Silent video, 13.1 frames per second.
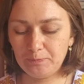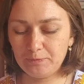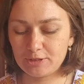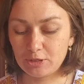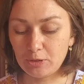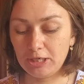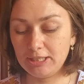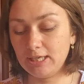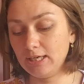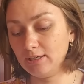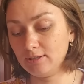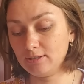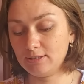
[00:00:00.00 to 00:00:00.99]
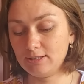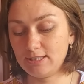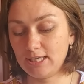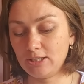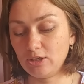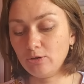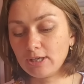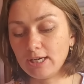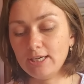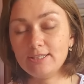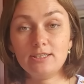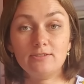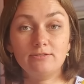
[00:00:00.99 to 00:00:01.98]
So, and I decided,
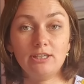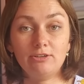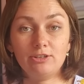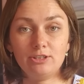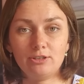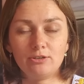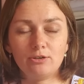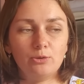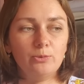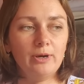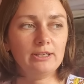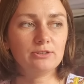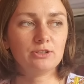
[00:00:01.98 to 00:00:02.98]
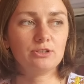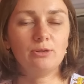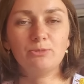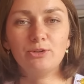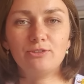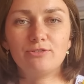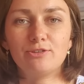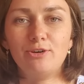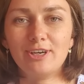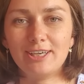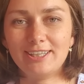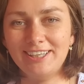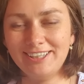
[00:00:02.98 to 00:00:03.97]
okay, this flower didn't go well, so I'm gonna frog
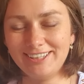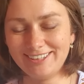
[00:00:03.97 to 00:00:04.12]
it.